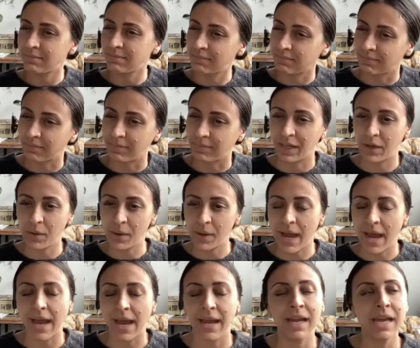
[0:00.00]
like,
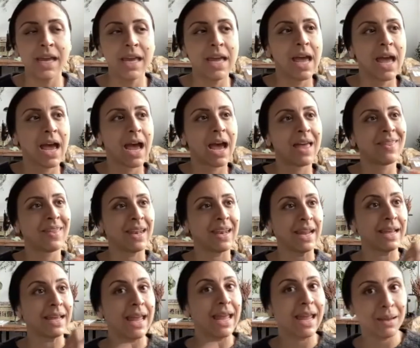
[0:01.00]
okay. And then
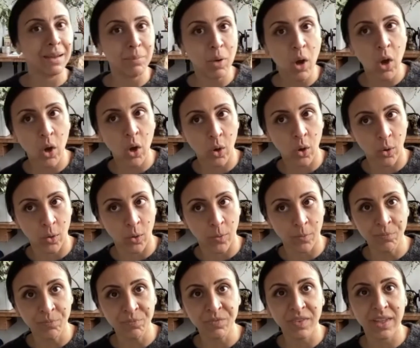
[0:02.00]
I came
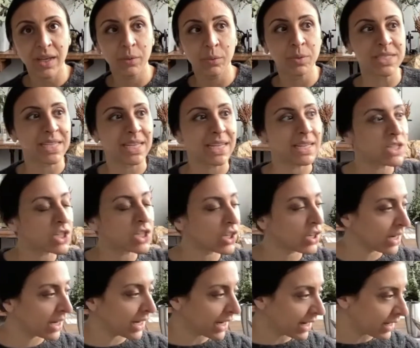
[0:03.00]
home, was
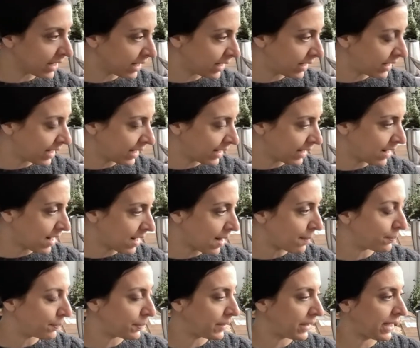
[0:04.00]
interning at a
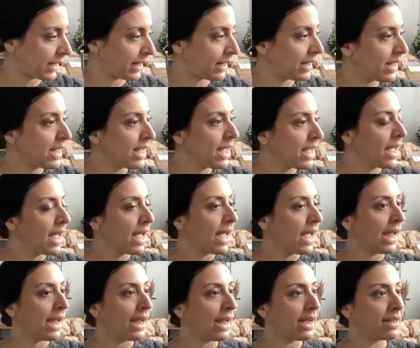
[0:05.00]
company,
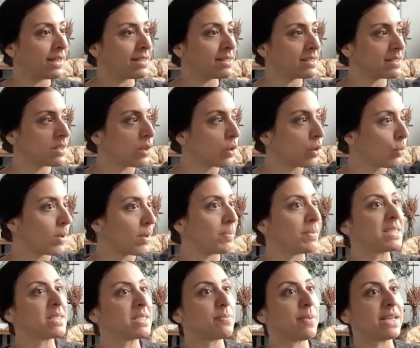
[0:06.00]
and the
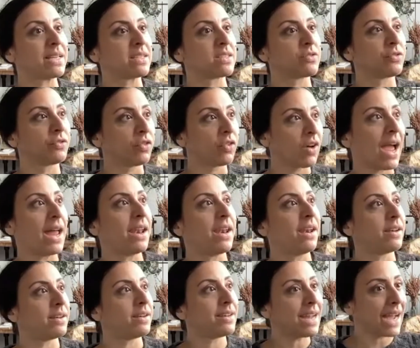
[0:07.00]
woman's best
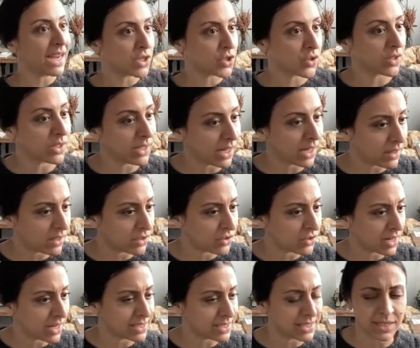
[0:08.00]
friend naturally dyed the
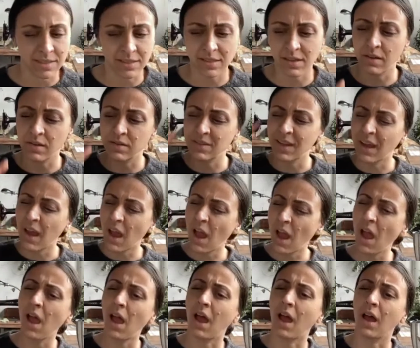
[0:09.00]
dresses. And I was like,
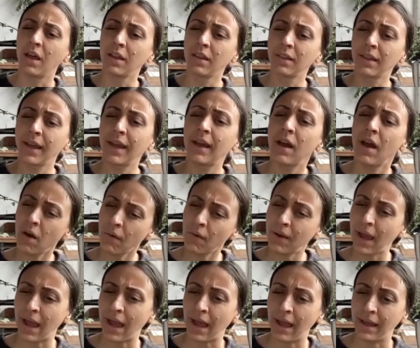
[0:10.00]
huh, like,
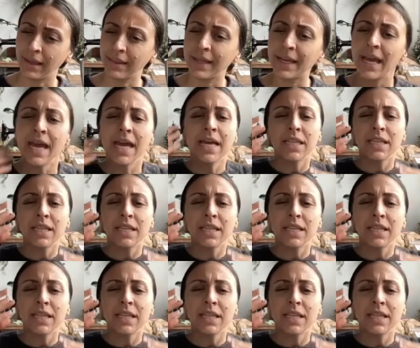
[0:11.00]
okay, like